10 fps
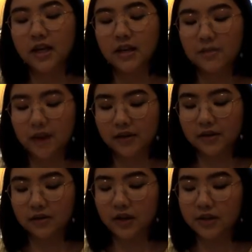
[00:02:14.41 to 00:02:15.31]
It mattered
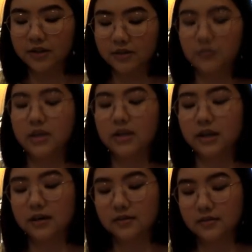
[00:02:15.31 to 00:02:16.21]
a lot to
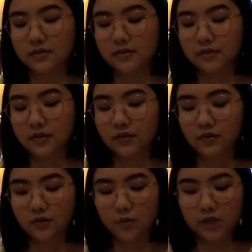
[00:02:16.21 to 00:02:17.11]
Amelia.
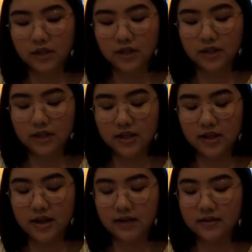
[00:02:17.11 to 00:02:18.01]
From one year to the
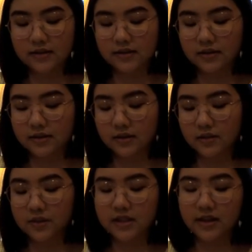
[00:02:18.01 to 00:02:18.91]
next, there
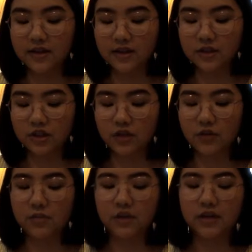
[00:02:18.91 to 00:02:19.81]
was nothing to show
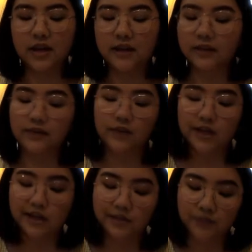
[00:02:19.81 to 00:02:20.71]
Amelia had lived
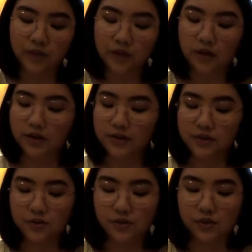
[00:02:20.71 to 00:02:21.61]
there, gone to
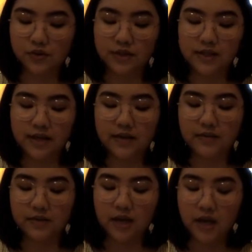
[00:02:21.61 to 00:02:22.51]
school in this
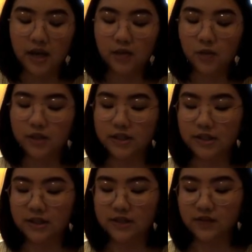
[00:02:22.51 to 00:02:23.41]
town, and worked in
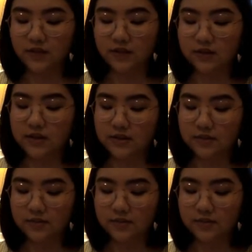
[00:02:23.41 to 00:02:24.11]
these fields.